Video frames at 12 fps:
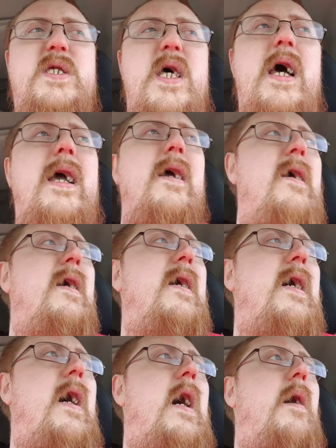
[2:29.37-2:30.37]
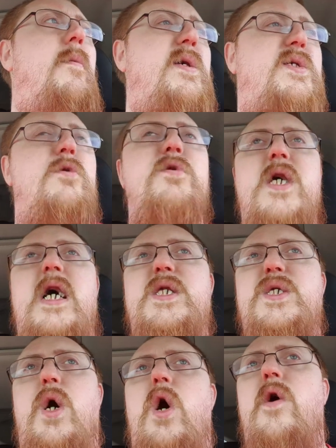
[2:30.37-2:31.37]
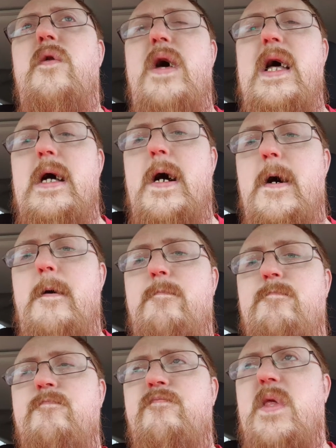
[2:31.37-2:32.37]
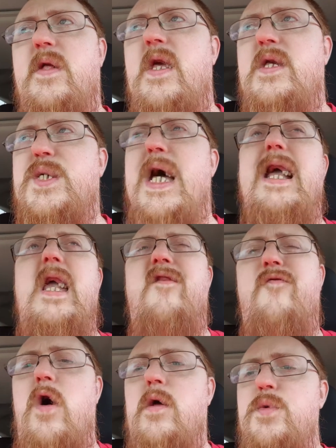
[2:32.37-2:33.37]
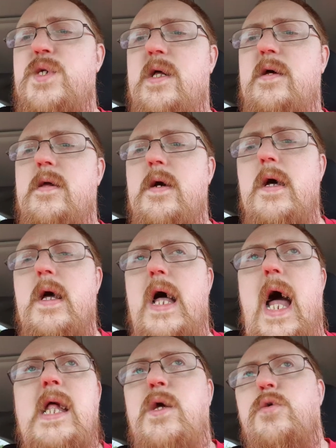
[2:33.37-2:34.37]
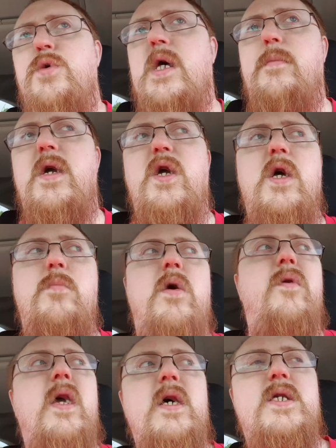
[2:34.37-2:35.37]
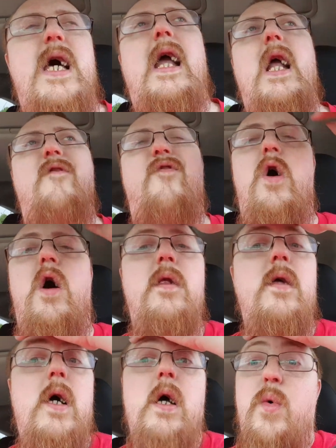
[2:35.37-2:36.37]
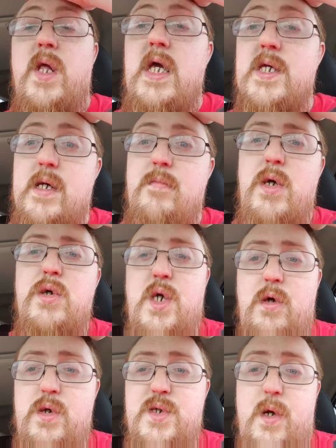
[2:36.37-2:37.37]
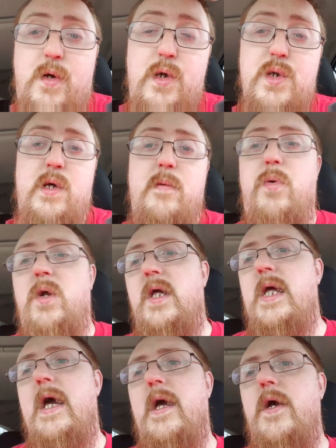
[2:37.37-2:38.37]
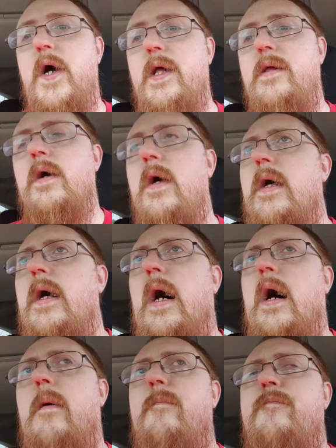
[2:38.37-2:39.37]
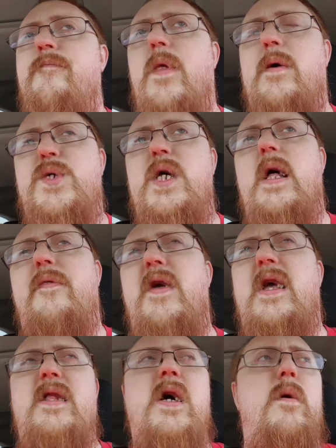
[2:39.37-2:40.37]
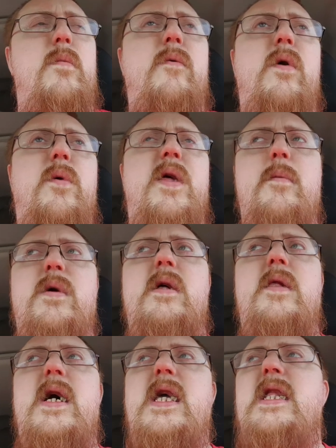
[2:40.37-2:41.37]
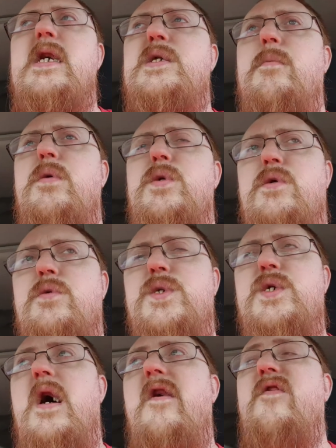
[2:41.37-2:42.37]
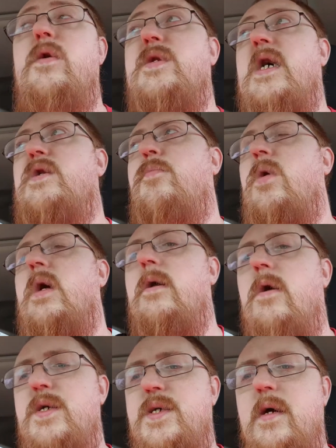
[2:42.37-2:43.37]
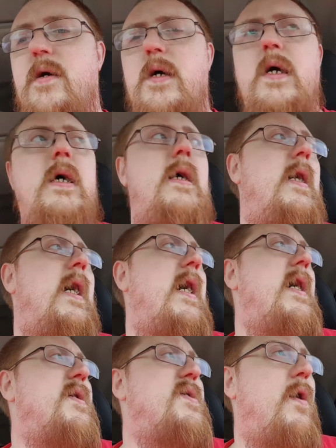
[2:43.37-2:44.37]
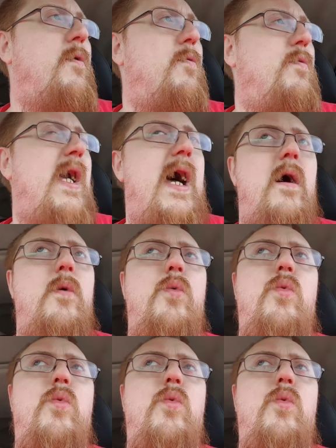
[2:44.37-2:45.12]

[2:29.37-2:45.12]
sang. Uh, but as soon as I saw that, um, I think Zac Efron was in it, I knew it was going to be a good movie because Zac Efron, when he's in musicals, they're usually pretty dang good. Um, I've seen, I think, another movie with him in it that he did some musical stuff, and it was actually pretty interesting. Uh, so, yeah,